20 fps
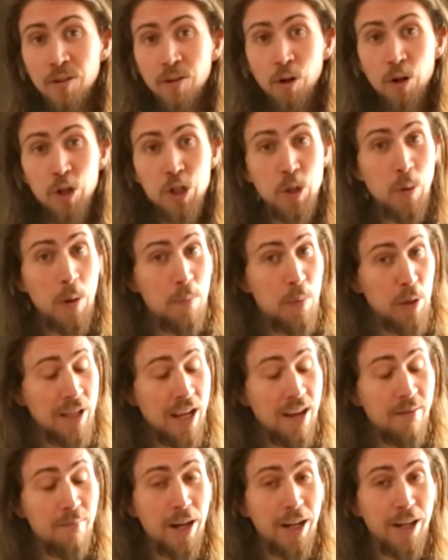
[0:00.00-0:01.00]
Or should we put
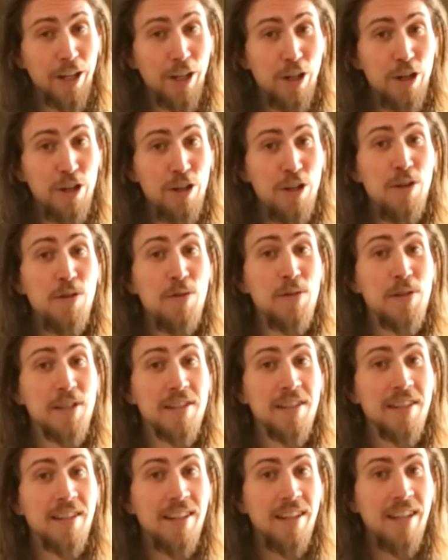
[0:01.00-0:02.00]
that money to good
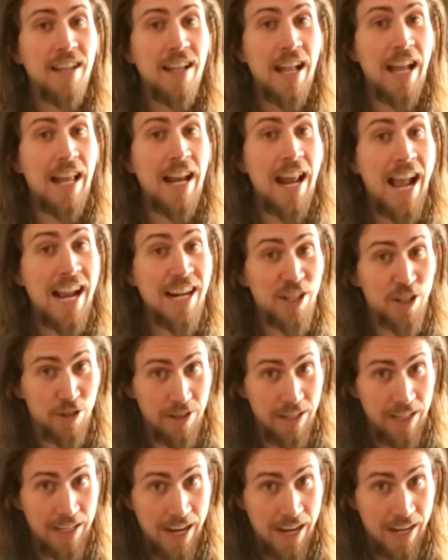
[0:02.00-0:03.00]
use and
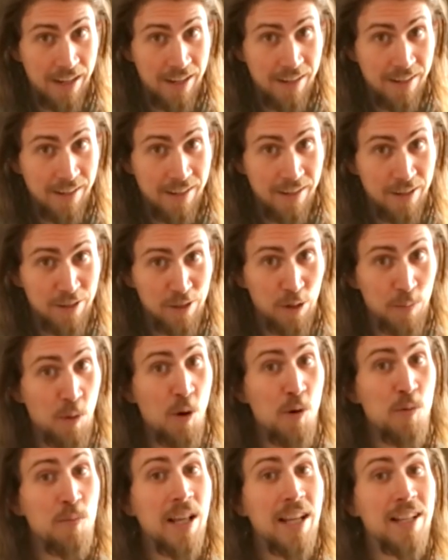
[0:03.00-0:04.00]
actually get some
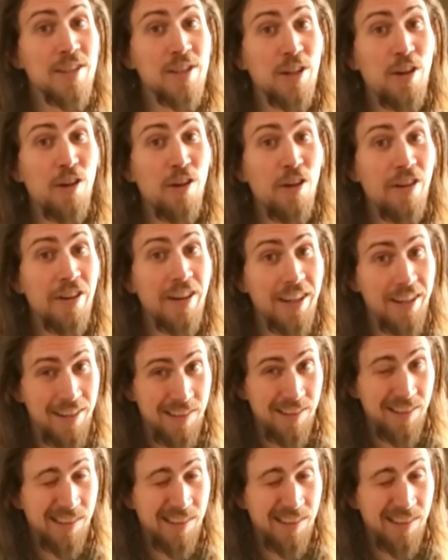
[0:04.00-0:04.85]
homeland security?